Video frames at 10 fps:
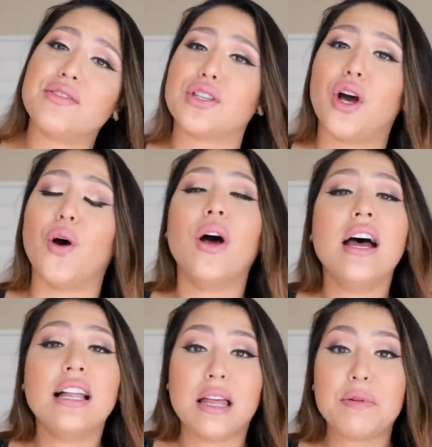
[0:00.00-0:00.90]
So
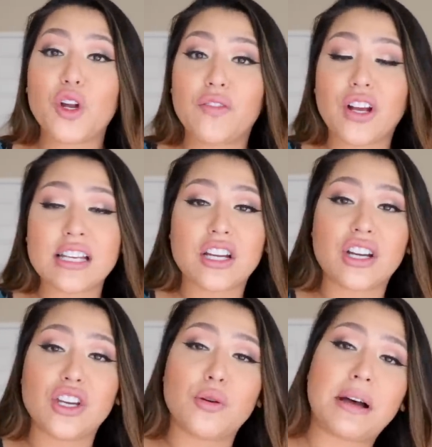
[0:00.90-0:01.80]
let me know if you guys
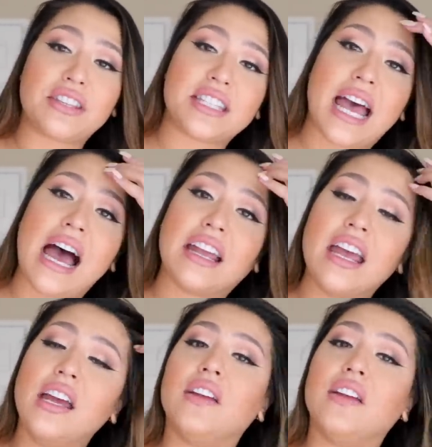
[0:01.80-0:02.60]
already knew about this hack.